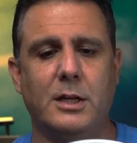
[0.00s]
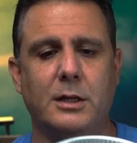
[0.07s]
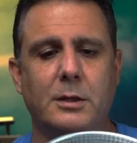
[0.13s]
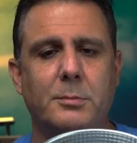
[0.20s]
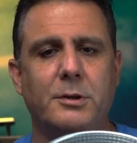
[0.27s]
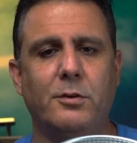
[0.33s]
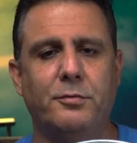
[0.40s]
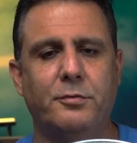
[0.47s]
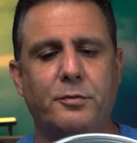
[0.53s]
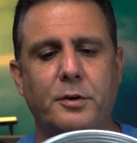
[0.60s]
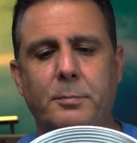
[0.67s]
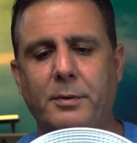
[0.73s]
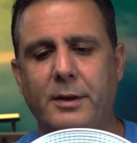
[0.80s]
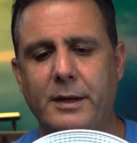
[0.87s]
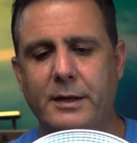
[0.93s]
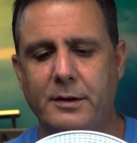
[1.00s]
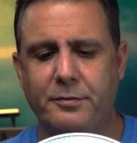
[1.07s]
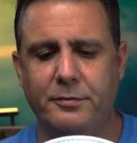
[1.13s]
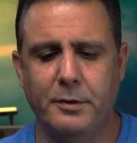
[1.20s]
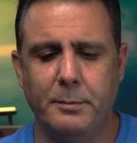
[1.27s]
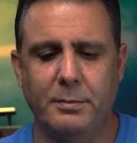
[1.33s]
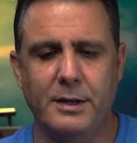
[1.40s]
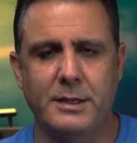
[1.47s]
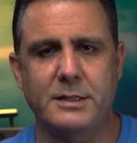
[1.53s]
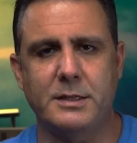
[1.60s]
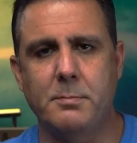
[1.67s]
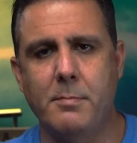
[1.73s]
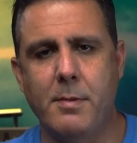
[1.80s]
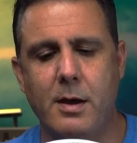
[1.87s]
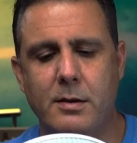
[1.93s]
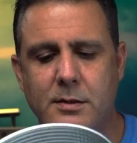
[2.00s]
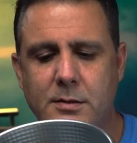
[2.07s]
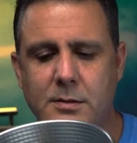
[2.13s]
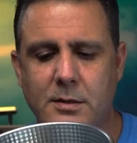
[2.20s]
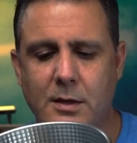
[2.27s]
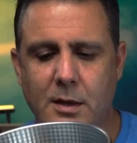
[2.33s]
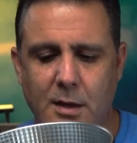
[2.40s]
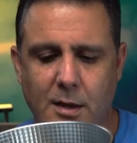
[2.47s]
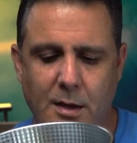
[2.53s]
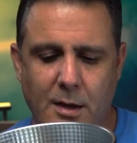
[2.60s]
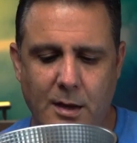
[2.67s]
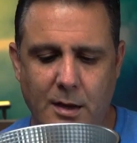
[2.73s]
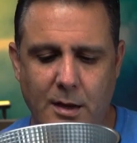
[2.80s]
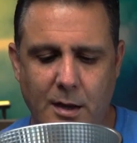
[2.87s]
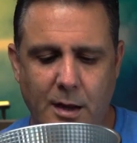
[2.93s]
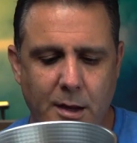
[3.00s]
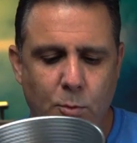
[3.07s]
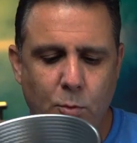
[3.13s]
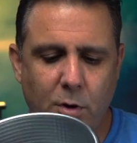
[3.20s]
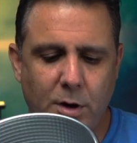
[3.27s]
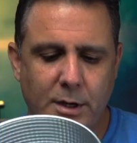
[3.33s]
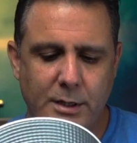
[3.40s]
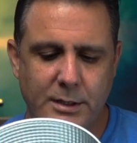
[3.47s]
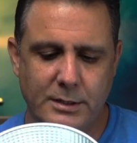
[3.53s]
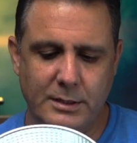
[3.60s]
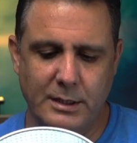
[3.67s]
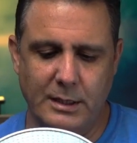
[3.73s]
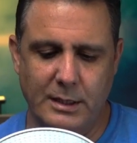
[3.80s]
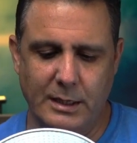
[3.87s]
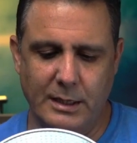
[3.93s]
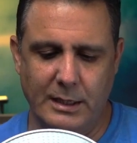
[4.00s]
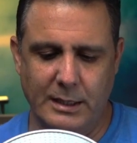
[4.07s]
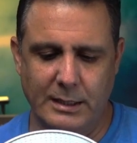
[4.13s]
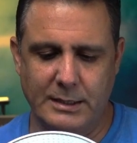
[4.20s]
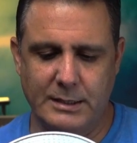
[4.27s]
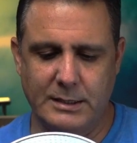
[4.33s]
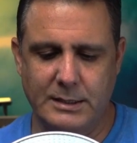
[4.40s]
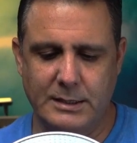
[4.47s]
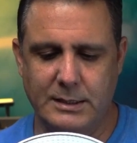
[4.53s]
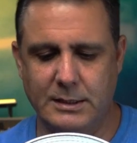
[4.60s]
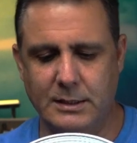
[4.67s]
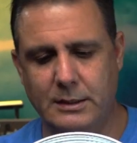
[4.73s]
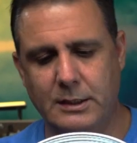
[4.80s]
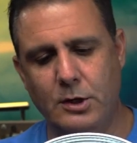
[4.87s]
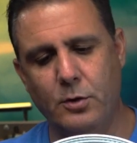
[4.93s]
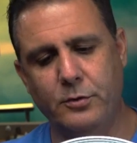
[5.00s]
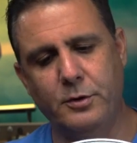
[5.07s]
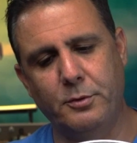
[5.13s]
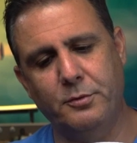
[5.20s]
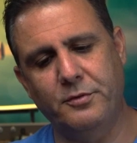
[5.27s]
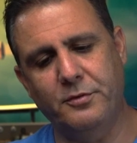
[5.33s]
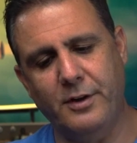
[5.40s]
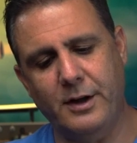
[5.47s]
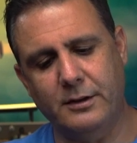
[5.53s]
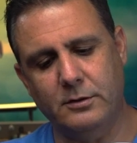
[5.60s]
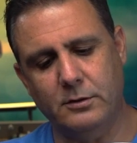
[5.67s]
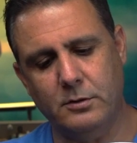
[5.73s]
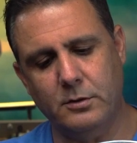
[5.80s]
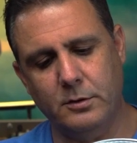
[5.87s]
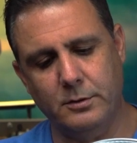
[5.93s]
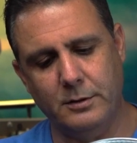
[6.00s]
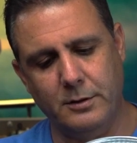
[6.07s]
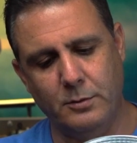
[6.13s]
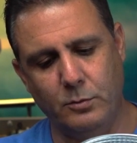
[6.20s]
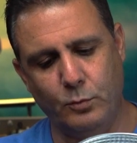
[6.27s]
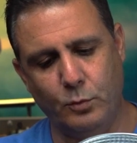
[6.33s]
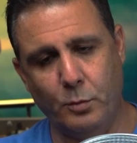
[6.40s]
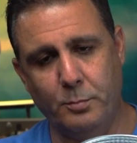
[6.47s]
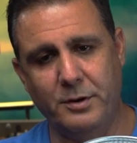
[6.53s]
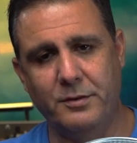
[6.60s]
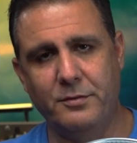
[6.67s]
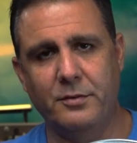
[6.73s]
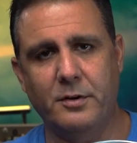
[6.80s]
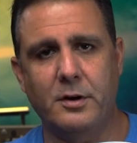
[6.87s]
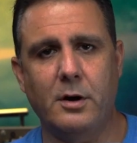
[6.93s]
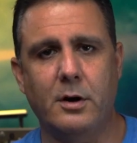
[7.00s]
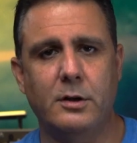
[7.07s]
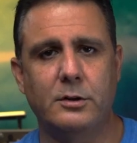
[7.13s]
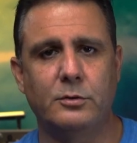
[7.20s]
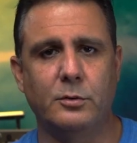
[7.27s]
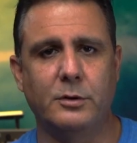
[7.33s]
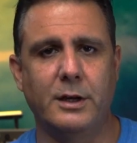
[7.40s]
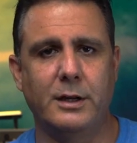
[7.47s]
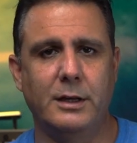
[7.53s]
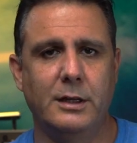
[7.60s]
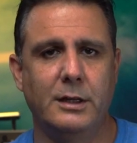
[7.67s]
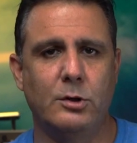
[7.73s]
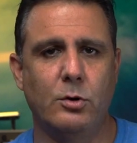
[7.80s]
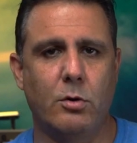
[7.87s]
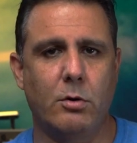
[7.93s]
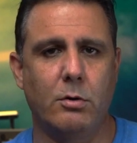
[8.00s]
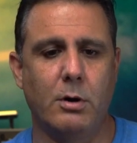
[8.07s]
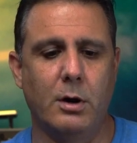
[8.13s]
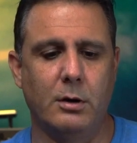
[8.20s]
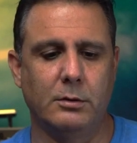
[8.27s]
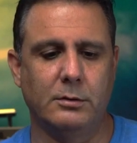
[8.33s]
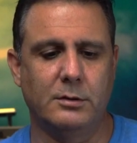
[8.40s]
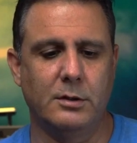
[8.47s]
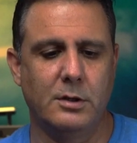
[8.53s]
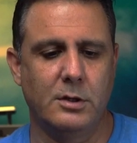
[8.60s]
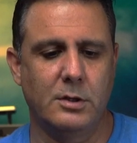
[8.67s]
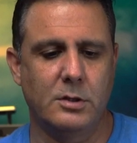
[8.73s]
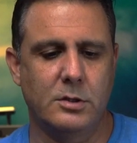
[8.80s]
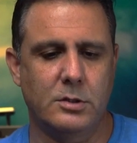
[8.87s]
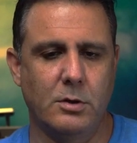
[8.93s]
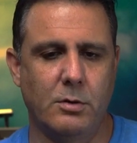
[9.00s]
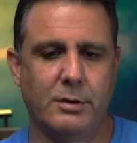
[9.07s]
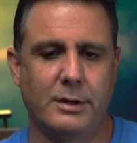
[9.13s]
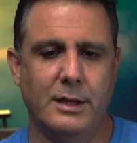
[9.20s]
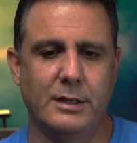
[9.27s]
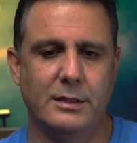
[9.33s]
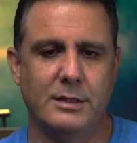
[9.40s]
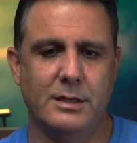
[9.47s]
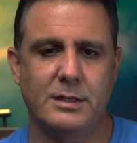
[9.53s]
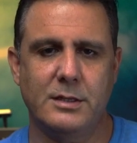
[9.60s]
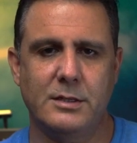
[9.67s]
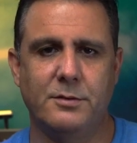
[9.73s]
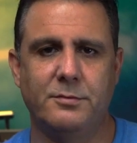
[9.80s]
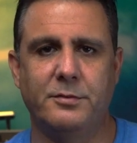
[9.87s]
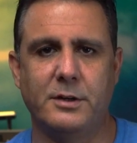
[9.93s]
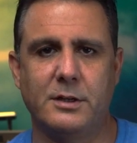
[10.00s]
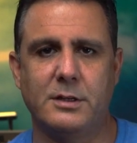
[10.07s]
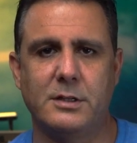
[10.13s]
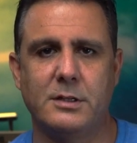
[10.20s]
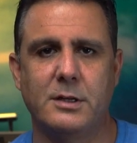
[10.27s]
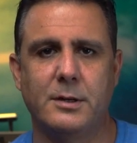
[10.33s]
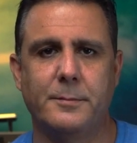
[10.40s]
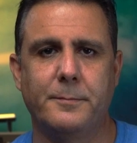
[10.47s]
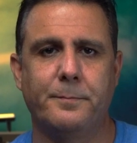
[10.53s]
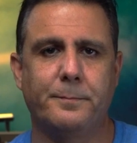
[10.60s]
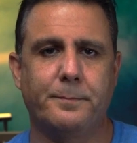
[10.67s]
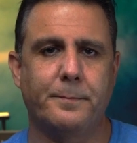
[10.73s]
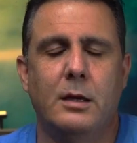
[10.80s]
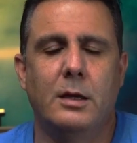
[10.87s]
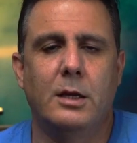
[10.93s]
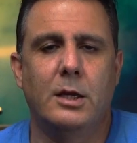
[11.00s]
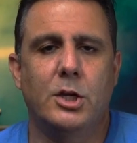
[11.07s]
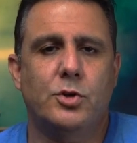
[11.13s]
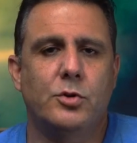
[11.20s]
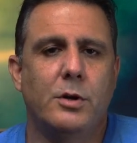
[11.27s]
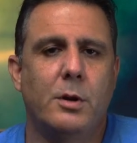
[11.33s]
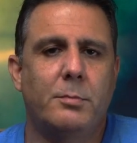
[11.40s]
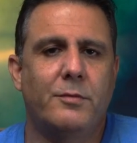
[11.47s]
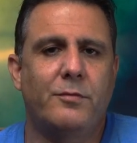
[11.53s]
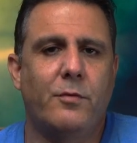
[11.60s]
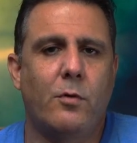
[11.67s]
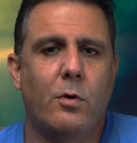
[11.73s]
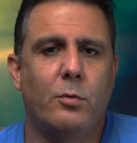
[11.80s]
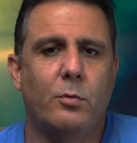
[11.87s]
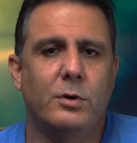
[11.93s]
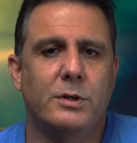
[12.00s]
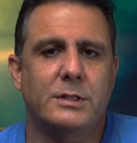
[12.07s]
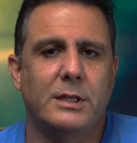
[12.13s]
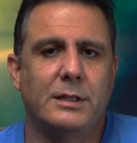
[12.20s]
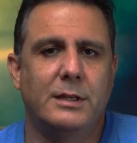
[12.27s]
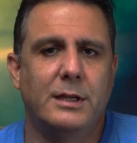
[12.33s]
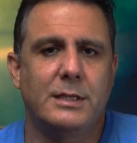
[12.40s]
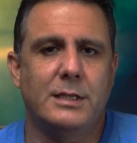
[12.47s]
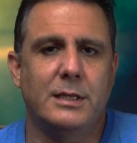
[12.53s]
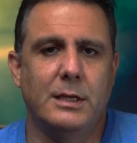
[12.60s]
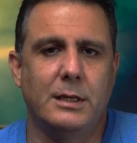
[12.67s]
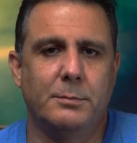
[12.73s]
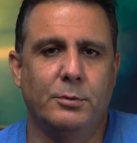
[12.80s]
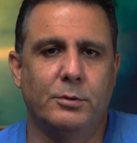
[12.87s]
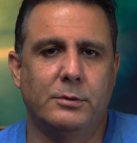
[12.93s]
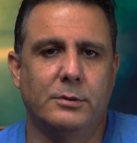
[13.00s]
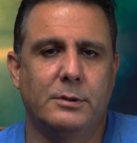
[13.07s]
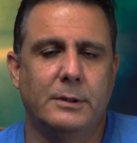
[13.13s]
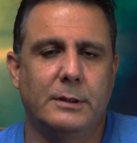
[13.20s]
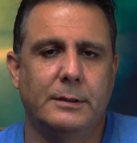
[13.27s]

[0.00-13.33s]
a little bit of free play, and a free play is a must. Otherwise, it's the reflector will be very hard to get in or out. So again, this is a fix. Issue number 4 was the DC input.